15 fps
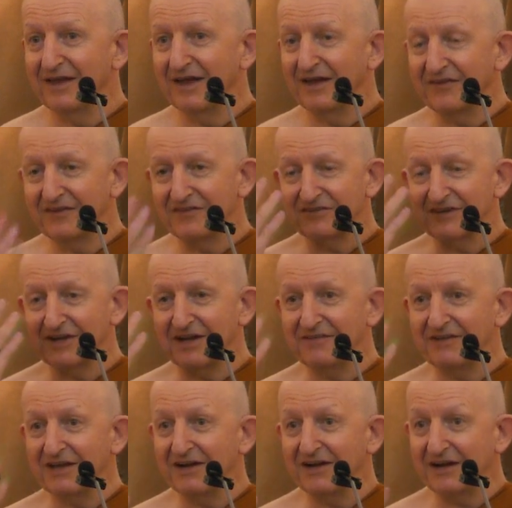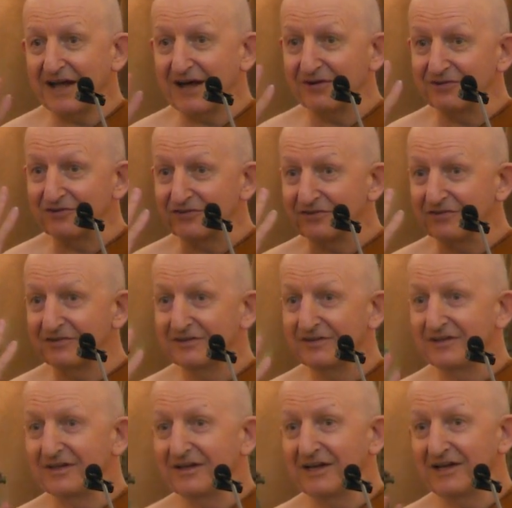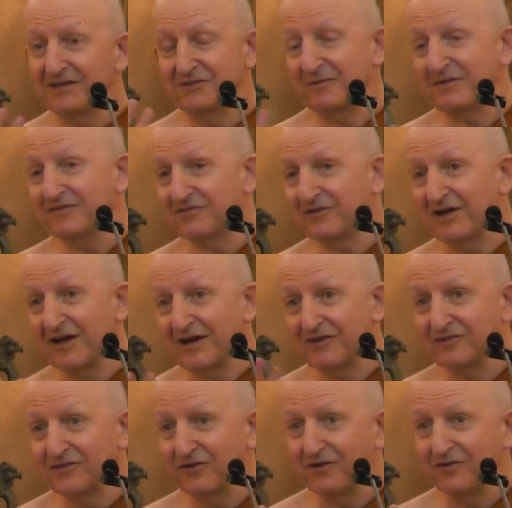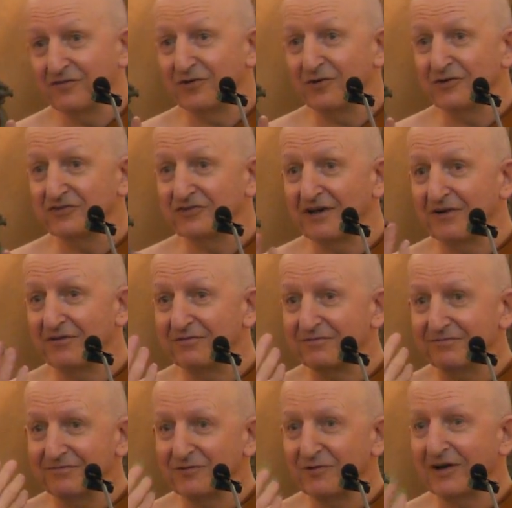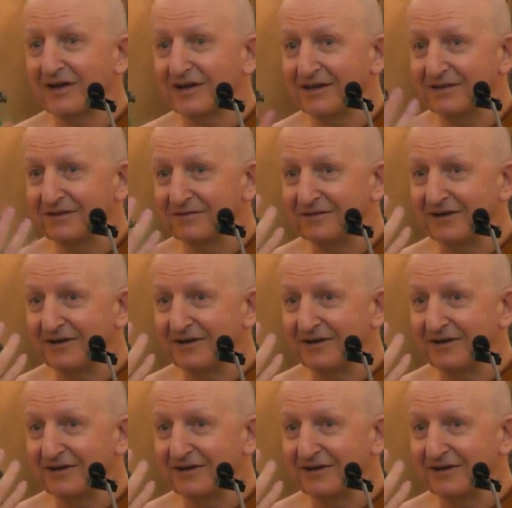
And there's a kind of in and out. It depends, of course, how quickly the